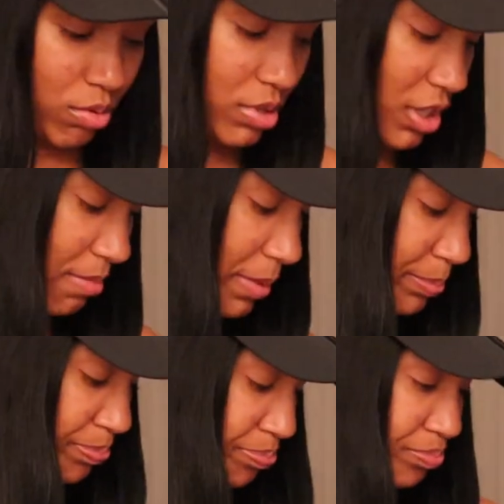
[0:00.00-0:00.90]
excuse me.
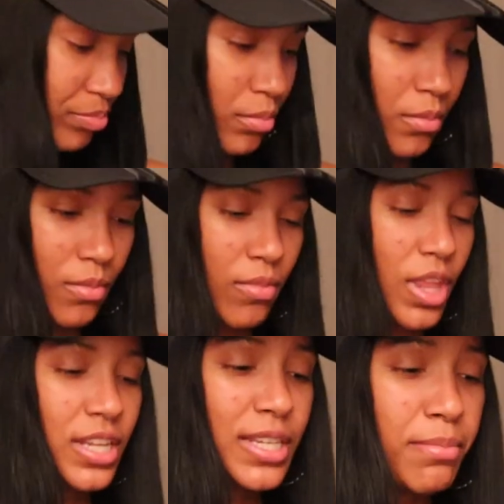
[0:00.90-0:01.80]

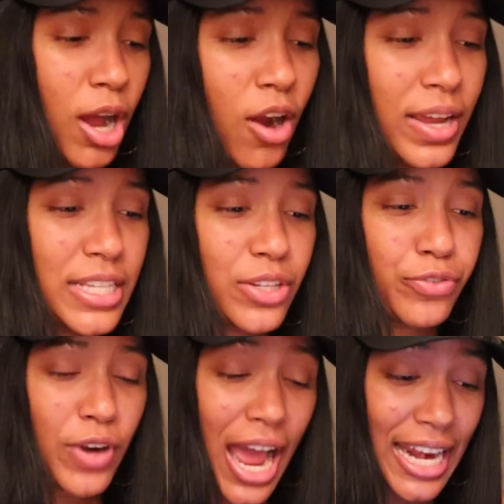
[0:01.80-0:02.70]
Tomorrow is
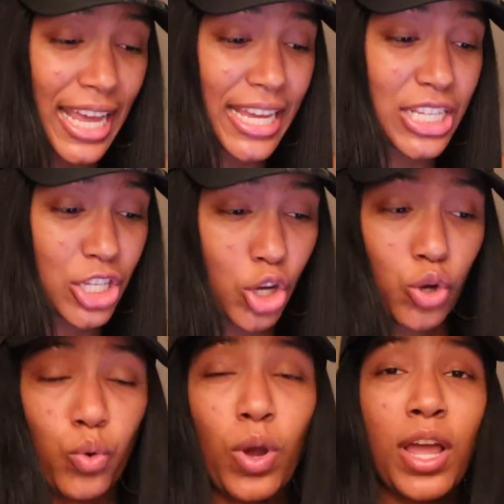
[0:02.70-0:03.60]
Friday.
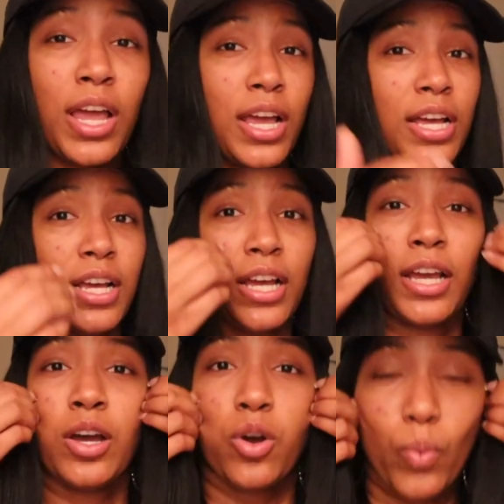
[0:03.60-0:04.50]
So
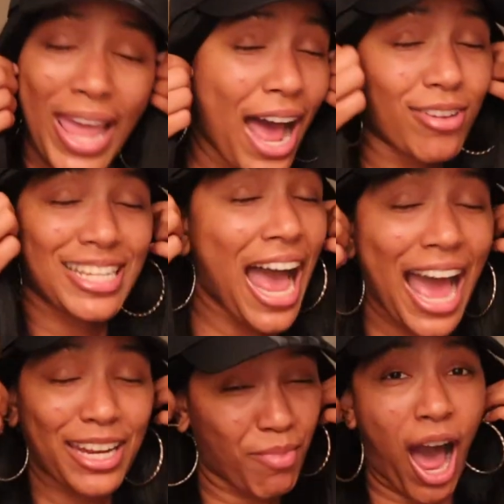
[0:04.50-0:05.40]
We
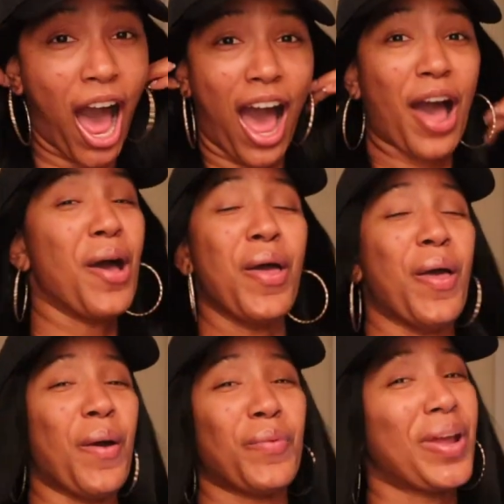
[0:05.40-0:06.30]
outside the mall.
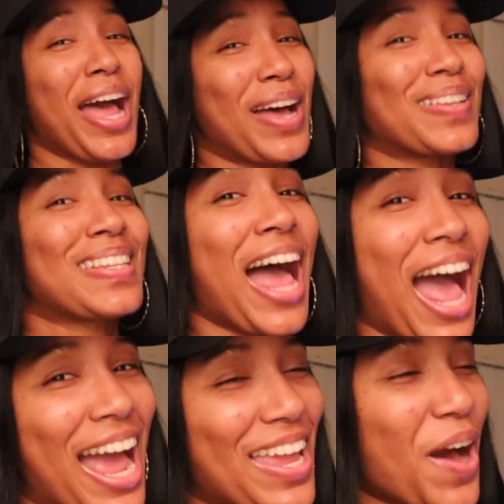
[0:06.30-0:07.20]
We
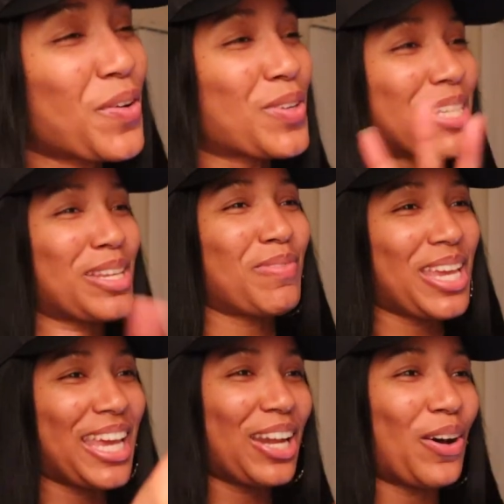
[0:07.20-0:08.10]
outside. Y'all gonna see me
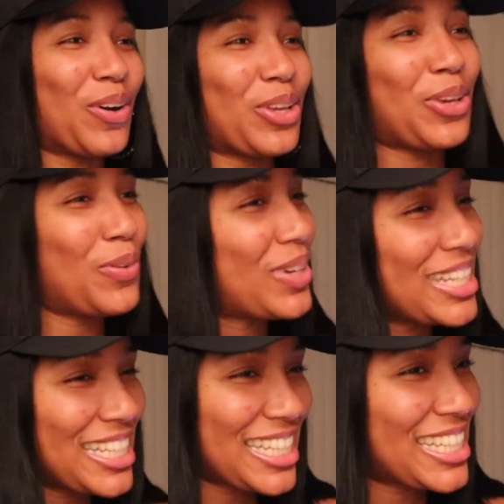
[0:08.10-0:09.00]
get all
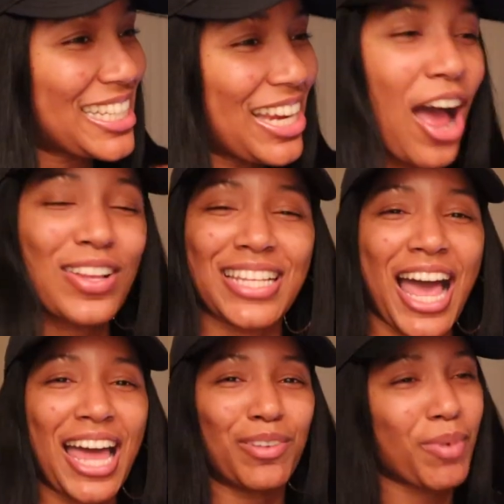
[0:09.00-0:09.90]
cutish
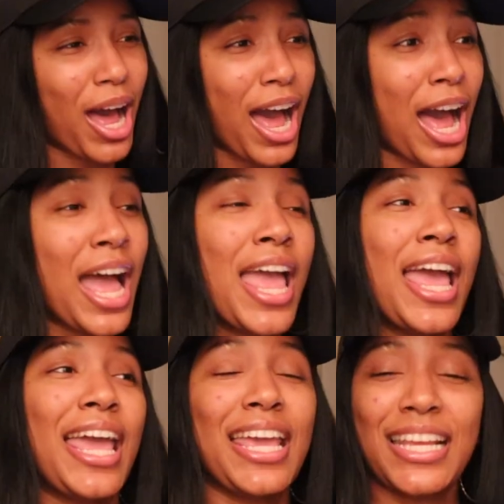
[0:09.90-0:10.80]
outside the mall
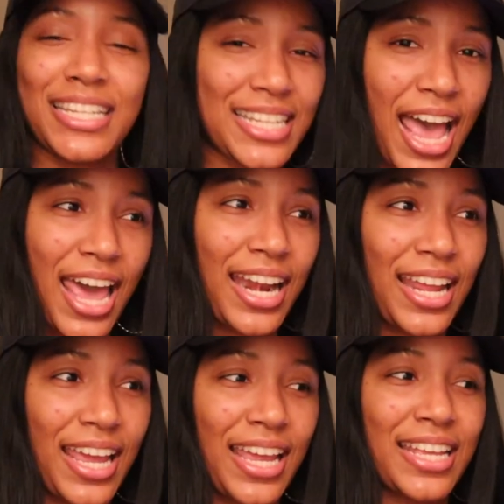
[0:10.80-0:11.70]
and
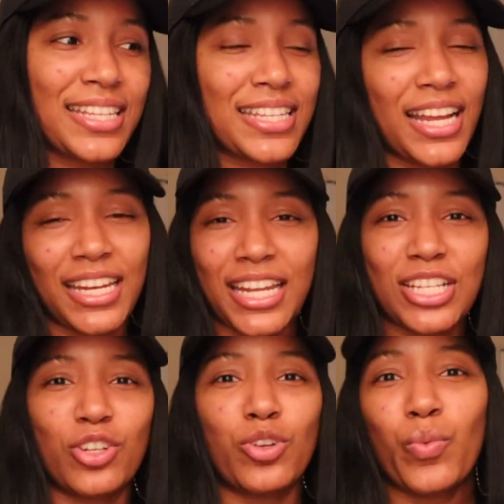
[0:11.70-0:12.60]
Saturday and Sunday.
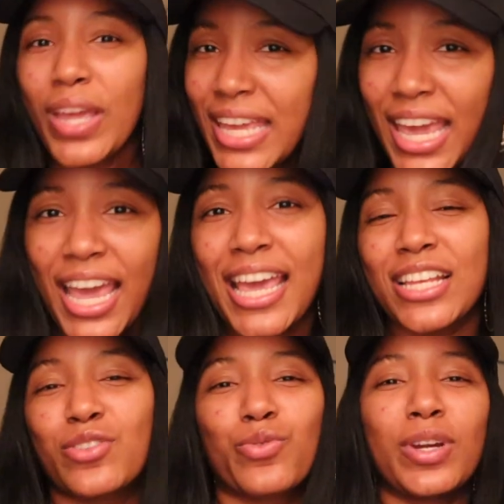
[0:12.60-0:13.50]
So the weekend
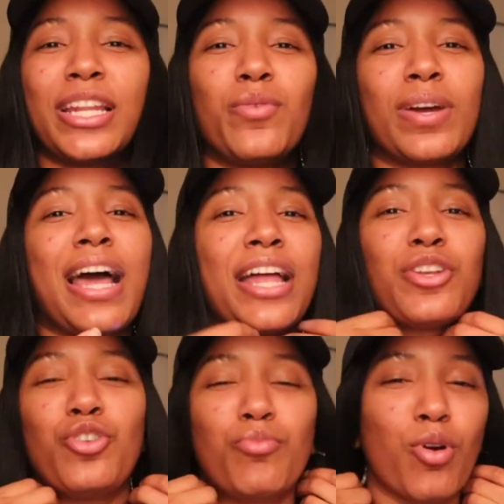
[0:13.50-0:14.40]
is really when I
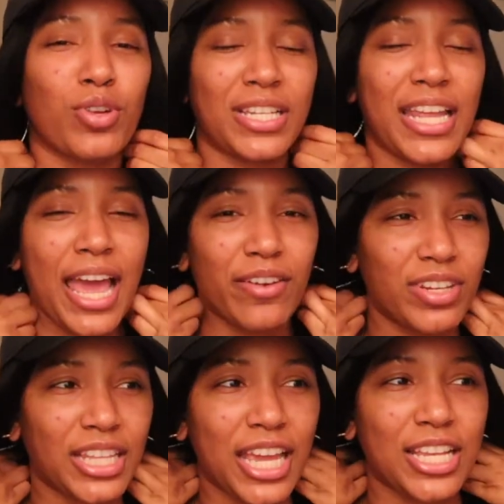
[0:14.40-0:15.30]
do mostly
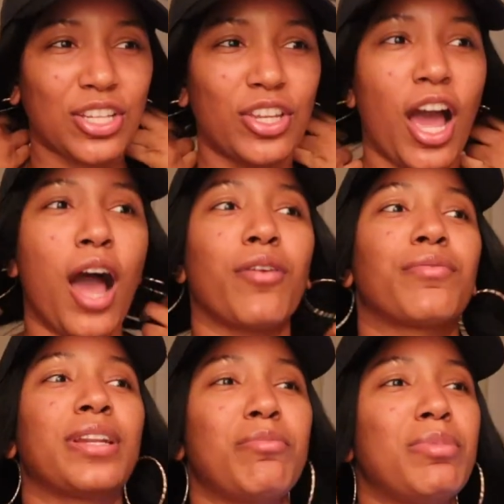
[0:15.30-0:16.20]
everything. So y'all
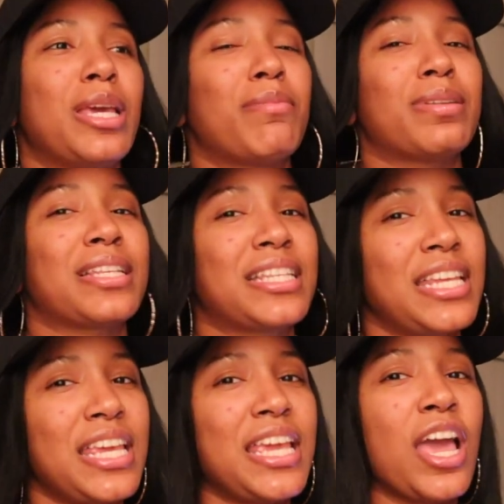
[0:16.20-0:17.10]
really be able to
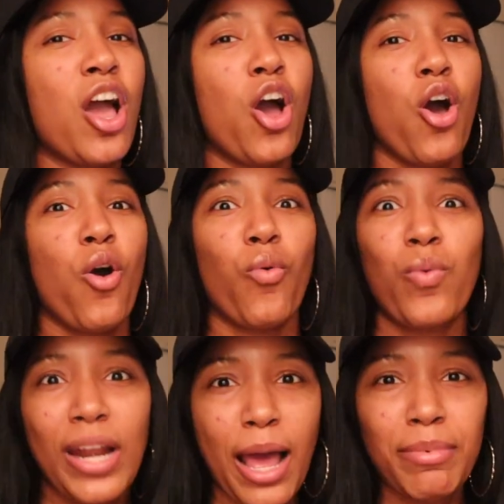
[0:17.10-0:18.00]
see
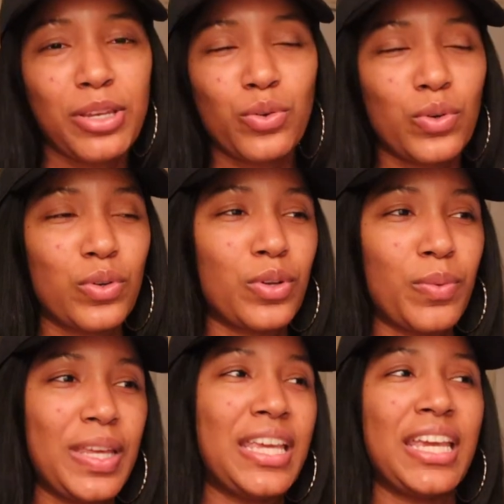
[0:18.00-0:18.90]
what I be doing on the
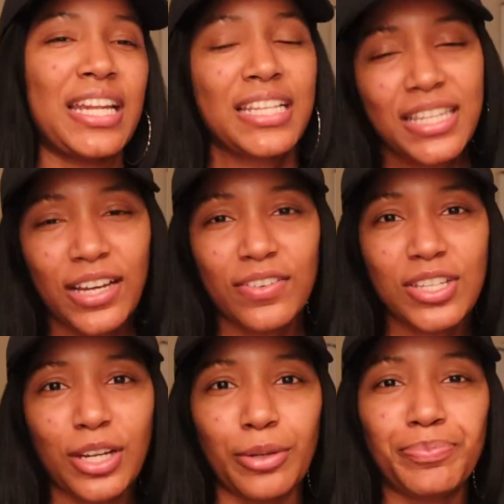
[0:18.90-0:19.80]
weekend and stuff.
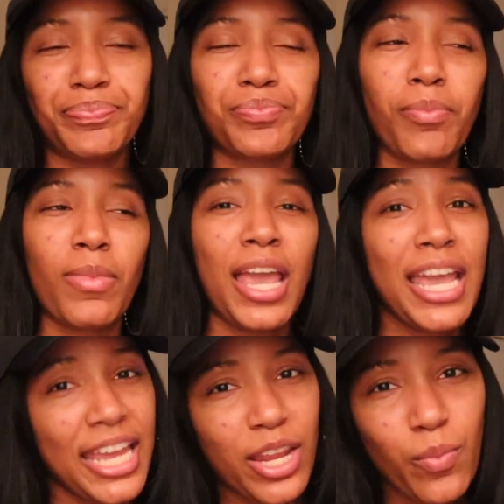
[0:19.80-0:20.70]
So
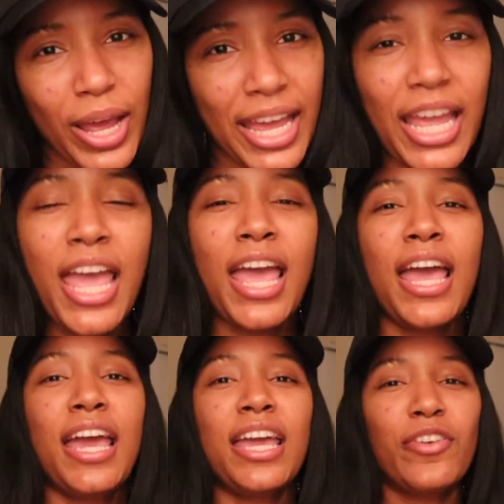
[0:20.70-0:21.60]
anyway,
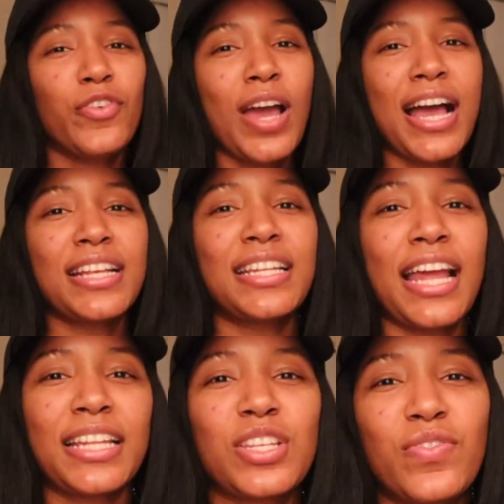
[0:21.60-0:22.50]
if you guys
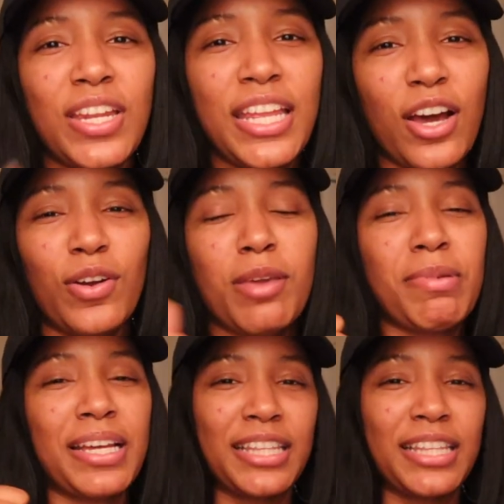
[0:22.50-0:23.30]
like this video, give me a